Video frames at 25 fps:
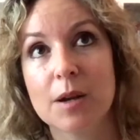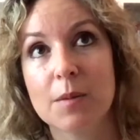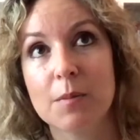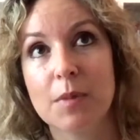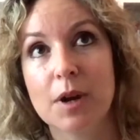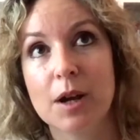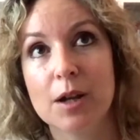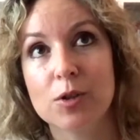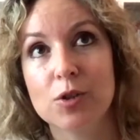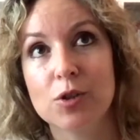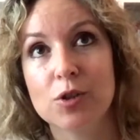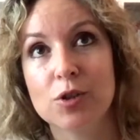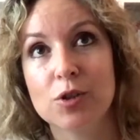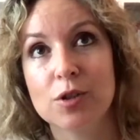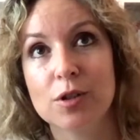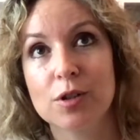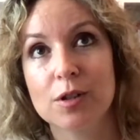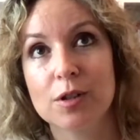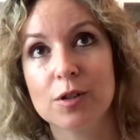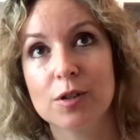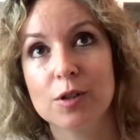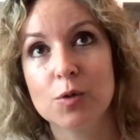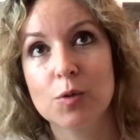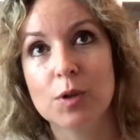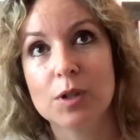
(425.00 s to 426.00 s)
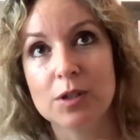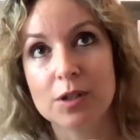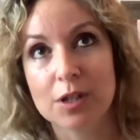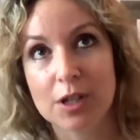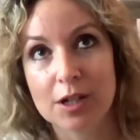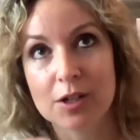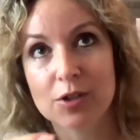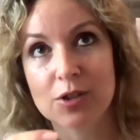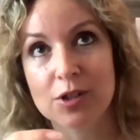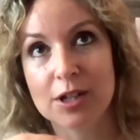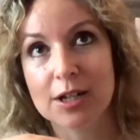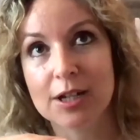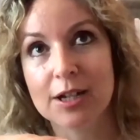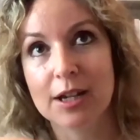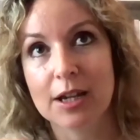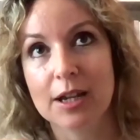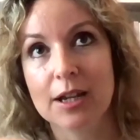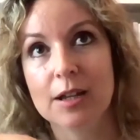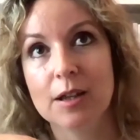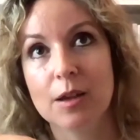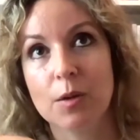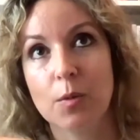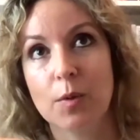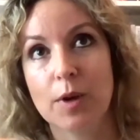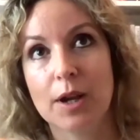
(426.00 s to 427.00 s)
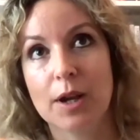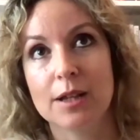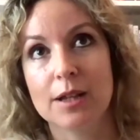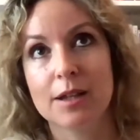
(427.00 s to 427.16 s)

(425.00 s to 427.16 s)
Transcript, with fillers: much strategic in the way